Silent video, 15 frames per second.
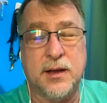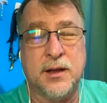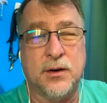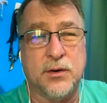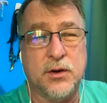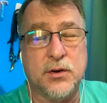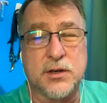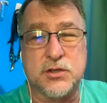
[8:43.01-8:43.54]

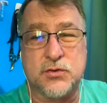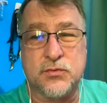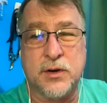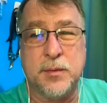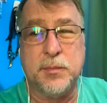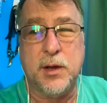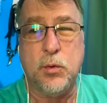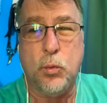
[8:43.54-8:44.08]
You're
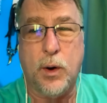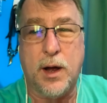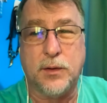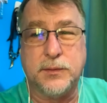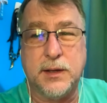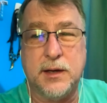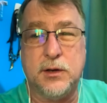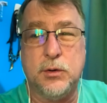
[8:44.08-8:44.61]
extremely
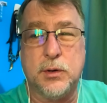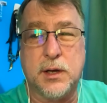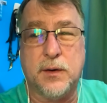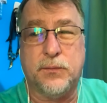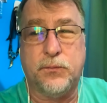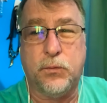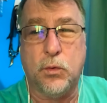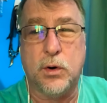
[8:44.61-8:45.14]
wealthy and you can
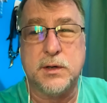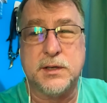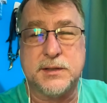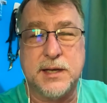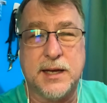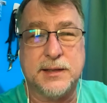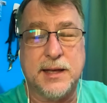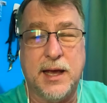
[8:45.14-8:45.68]
afford to
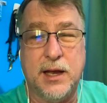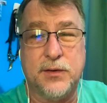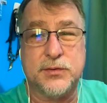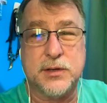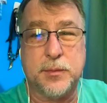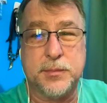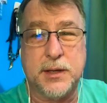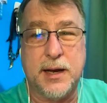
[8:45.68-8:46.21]
take the hit if
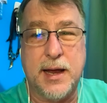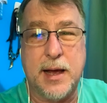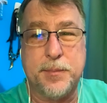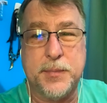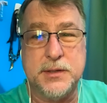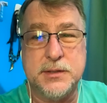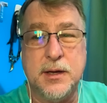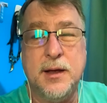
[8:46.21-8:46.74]
something
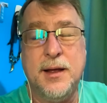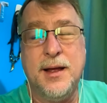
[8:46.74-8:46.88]
happens.